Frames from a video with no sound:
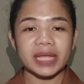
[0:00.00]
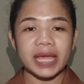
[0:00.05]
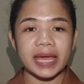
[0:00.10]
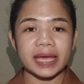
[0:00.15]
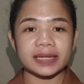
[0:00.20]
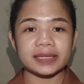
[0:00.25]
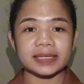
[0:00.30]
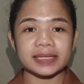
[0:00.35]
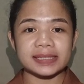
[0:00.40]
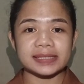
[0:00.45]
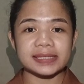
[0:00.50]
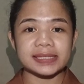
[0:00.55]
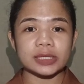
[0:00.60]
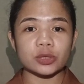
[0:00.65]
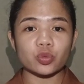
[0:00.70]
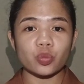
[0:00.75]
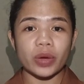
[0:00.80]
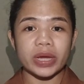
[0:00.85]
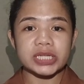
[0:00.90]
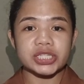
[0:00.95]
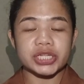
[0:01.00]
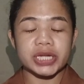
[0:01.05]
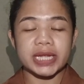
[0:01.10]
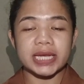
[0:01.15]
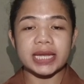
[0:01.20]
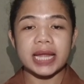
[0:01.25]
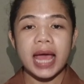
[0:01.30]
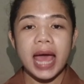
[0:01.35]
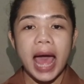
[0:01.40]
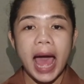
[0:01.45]
and in
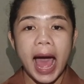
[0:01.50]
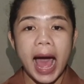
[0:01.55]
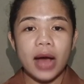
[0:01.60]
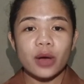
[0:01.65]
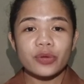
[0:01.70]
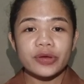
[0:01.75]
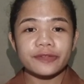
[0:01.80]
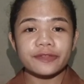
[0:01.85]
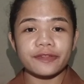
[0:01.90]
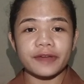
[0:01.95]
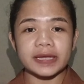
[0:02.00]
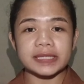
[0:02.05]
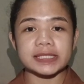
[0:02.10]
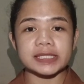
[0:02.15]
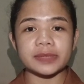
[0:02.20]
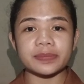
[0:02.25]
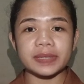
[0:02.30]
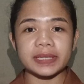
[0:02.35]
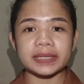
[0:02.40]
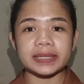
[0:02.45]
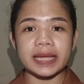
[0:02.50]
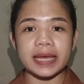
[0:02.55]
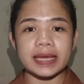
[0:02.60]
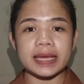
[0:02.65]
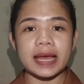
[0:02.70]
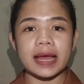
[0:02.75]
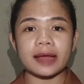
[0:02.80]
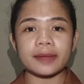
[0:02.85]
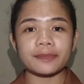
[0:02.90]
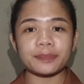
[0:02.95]
situation how effectively
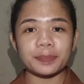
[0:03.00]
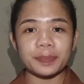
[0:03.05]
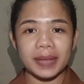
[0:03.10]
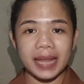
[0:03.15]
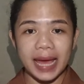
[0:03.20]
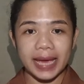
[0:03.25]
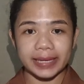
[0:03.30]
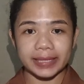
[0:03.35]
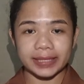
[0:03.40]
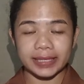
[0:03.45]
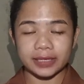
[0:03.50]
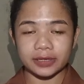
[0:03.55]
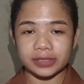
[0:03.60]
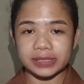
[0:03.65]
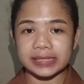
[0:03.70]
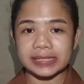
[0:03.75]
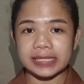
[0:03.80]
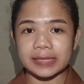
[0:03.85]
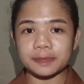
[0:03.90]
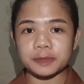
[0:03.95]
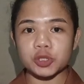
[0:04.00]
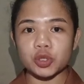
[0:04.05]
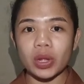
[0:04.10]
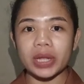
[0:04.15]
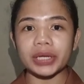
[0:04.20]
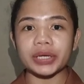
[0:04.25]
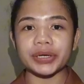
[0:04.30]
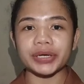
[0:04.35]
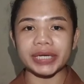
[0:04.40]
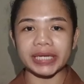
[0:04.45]
they apply the
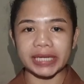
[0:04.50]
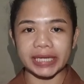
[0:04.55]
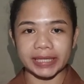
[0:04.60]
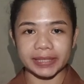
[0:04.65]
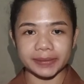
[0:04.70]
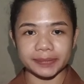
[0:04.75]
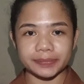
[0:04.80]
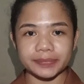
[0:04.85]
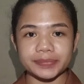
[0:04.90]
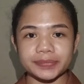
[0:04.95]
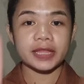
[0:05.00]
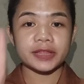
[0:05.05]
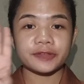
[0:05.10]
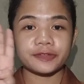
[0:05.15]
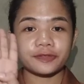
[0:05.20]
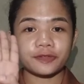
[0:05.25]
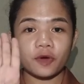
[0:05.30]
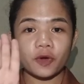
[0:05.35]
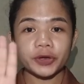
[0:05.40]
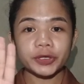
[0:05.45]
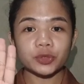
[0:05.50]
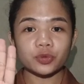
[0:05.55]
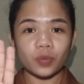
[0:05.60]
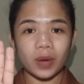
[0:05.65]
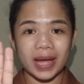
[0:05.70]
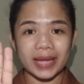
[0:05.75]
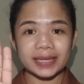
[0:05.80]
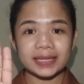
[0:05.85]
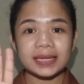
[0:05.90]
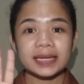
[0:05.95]
conceptual learning. And the fourth
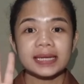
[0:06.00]
one,